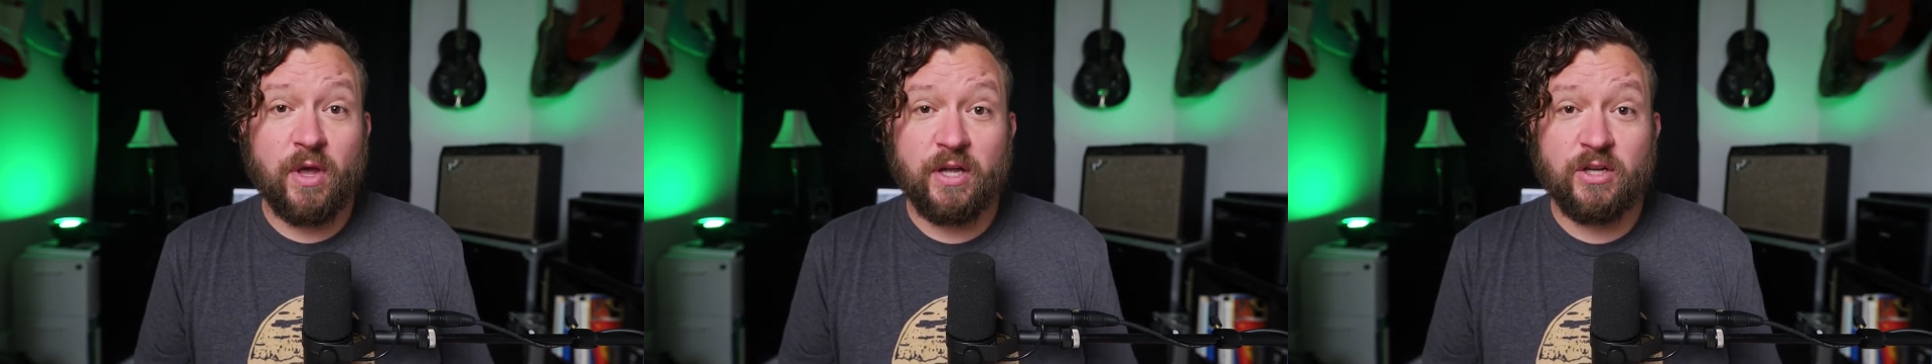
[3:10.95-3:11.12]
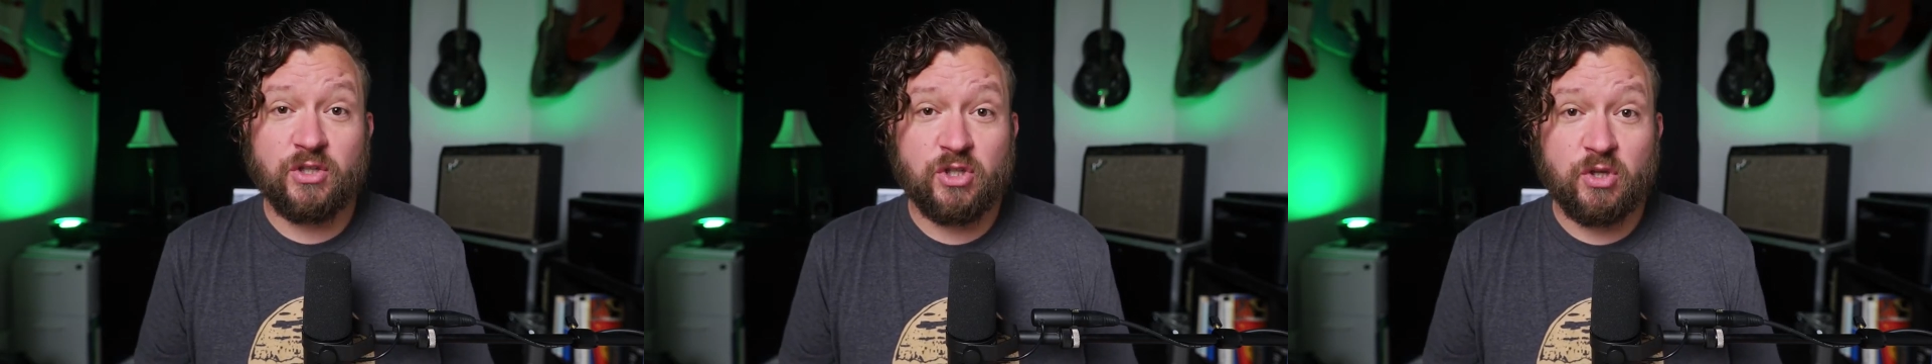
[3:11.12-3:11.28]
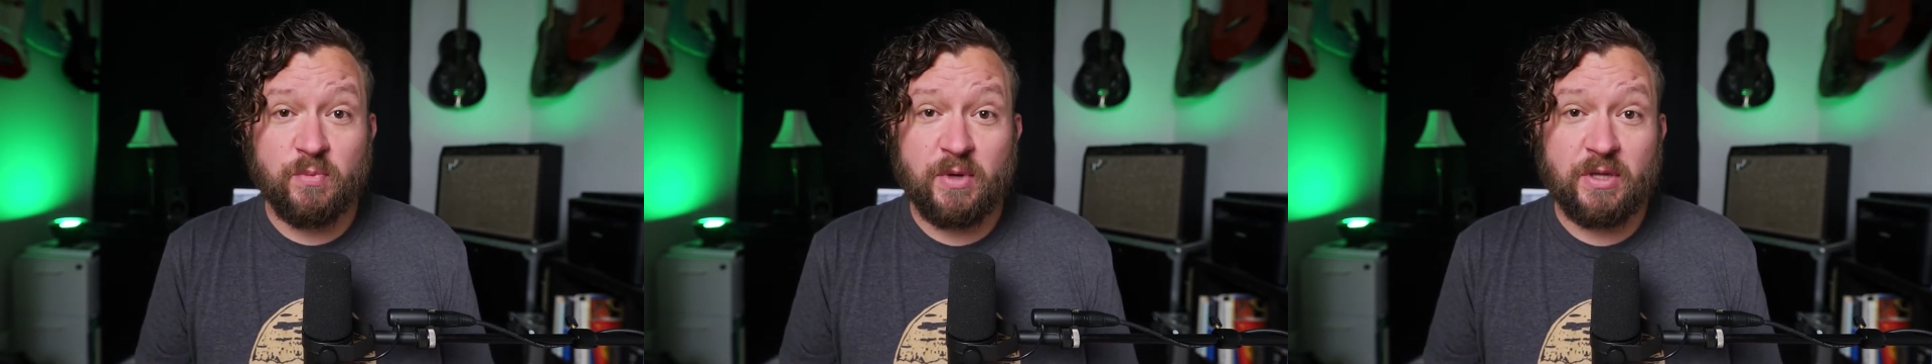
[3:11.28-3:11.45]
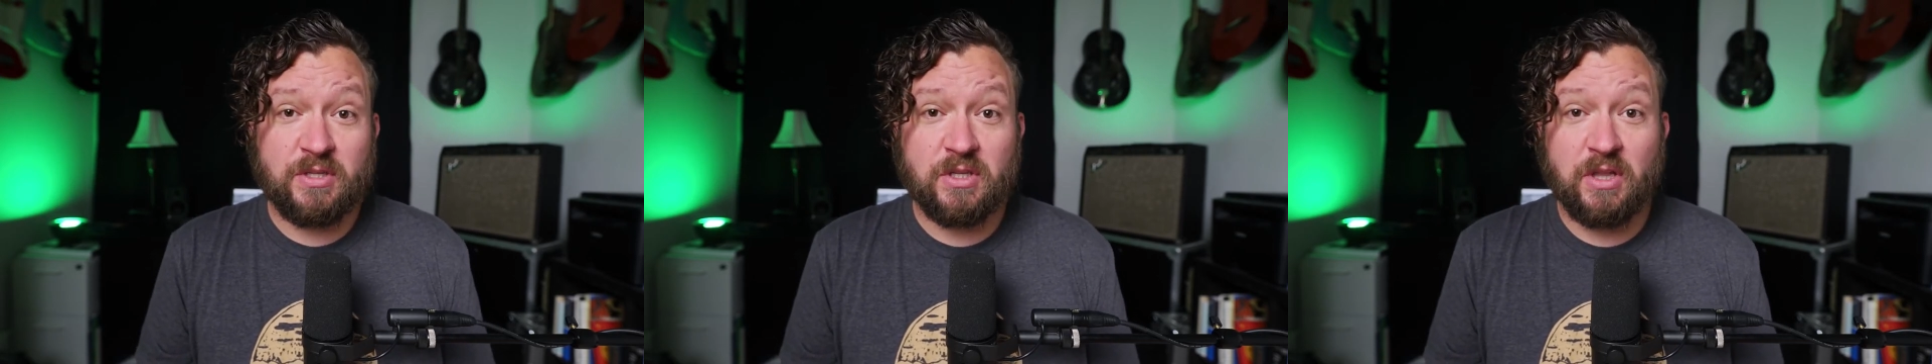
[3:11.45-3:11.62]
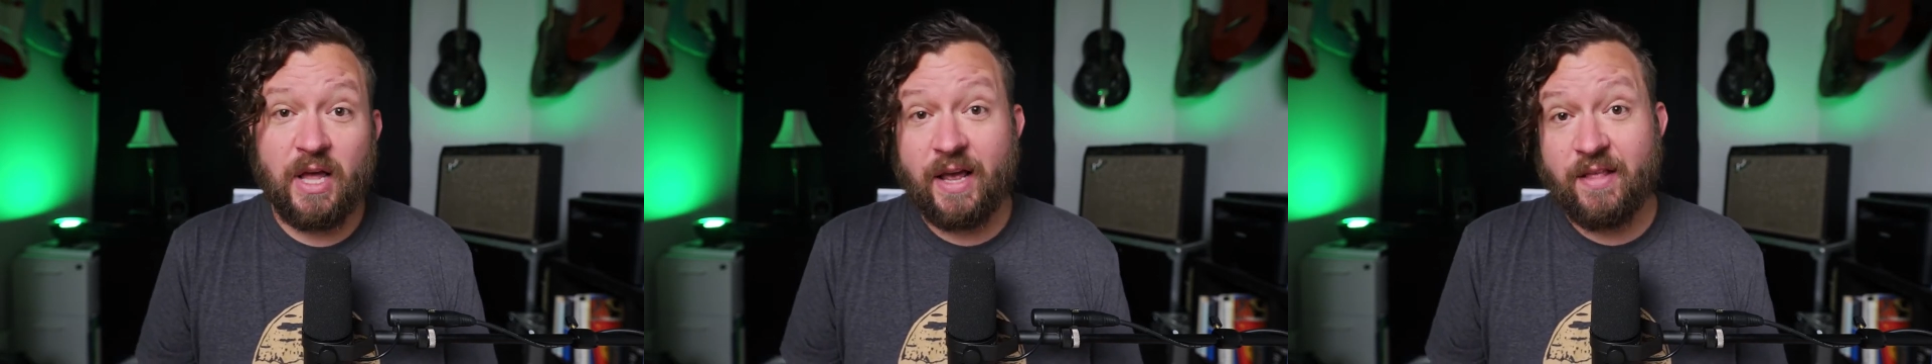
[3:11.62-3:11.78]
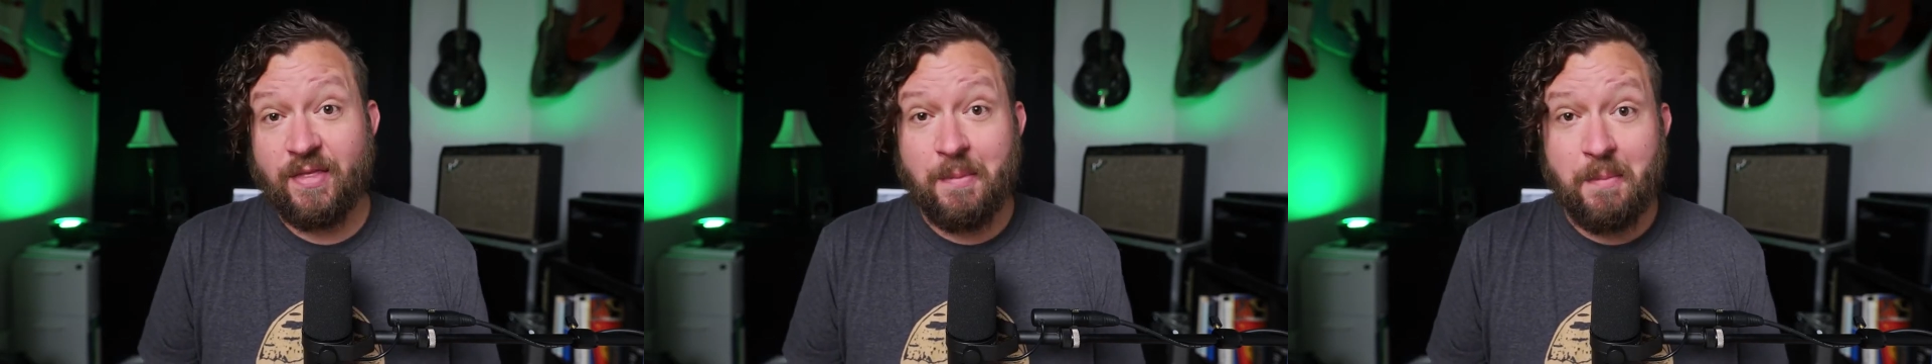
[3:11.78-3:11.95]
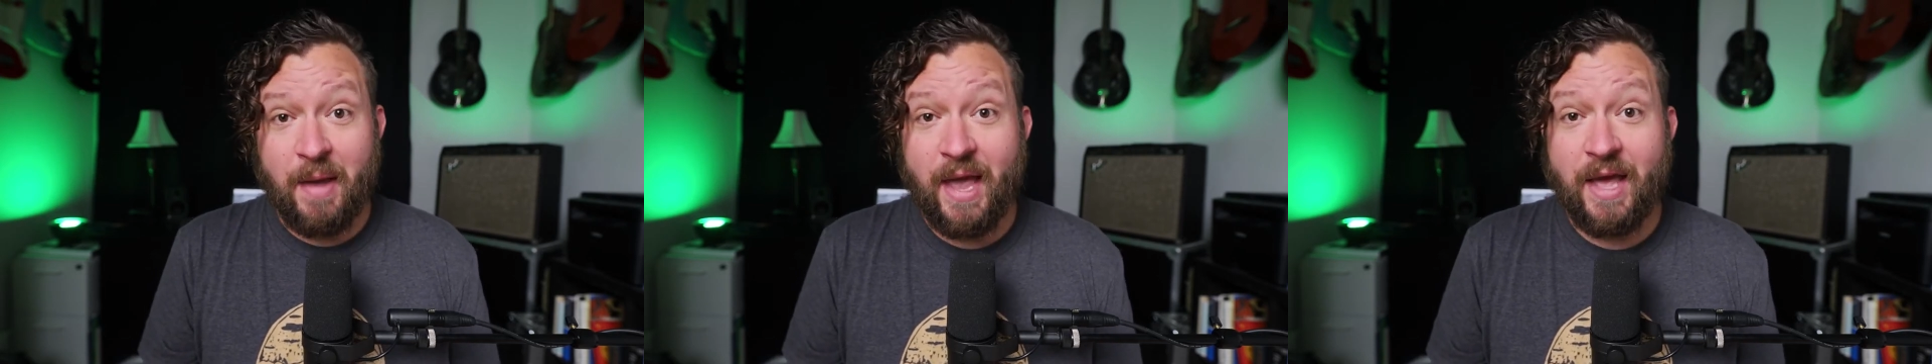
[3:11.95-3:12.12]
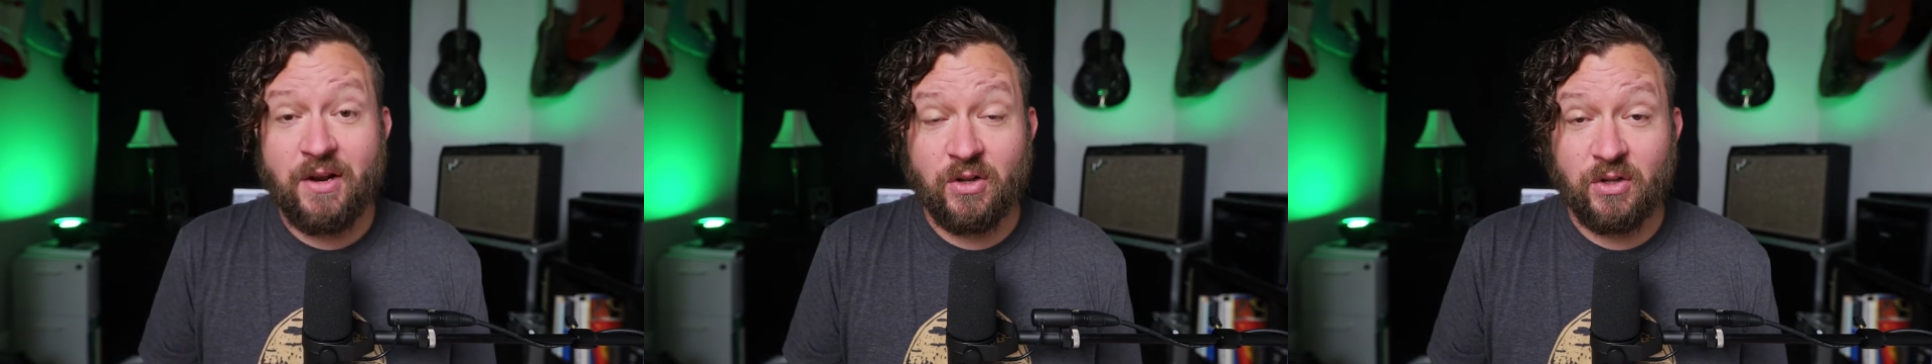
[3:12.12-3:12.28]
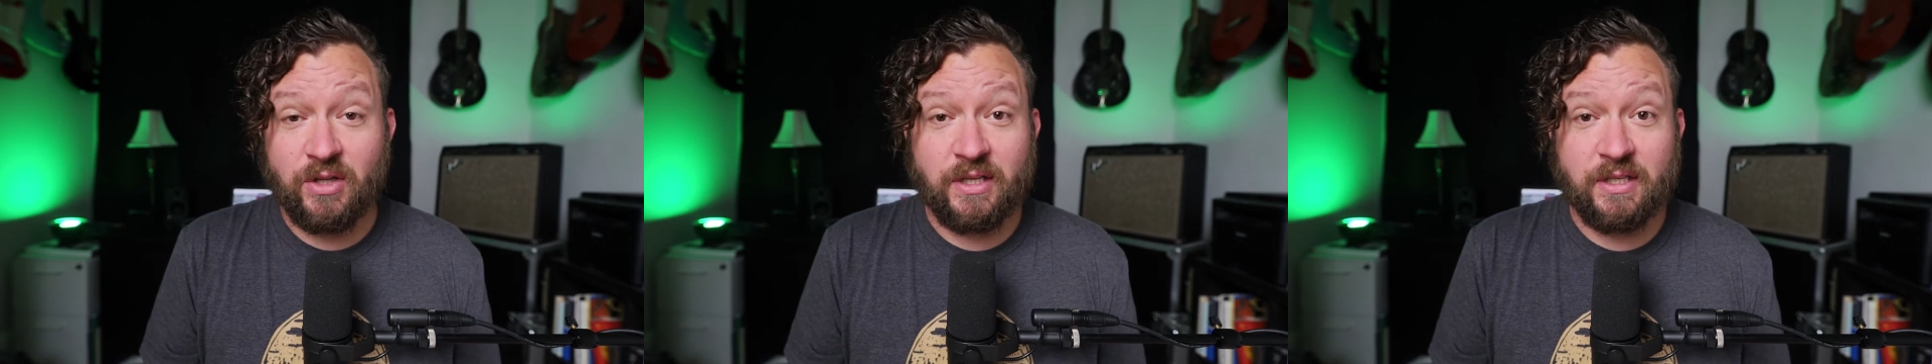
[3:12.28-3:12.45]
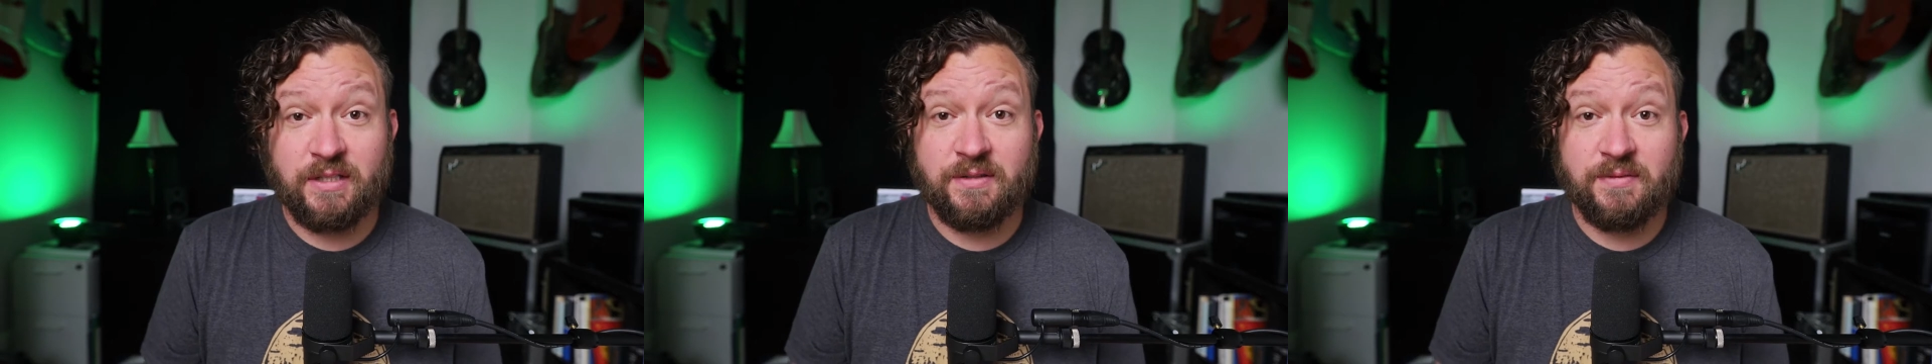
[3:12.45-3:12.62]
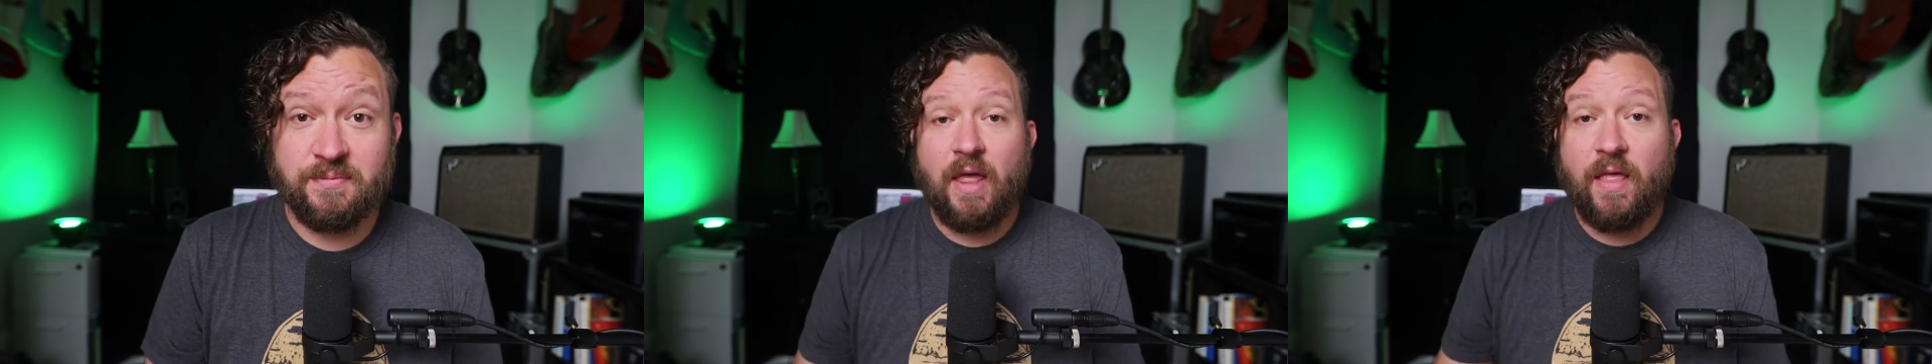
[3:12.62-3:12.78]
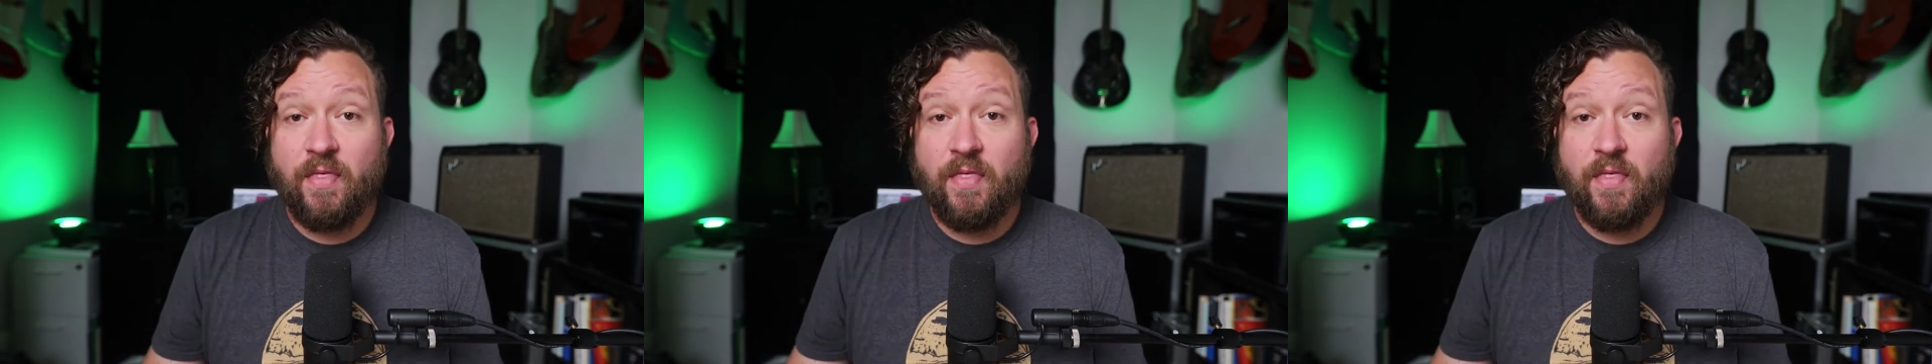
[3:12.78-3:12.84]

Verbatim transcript: instruments like the mandolin.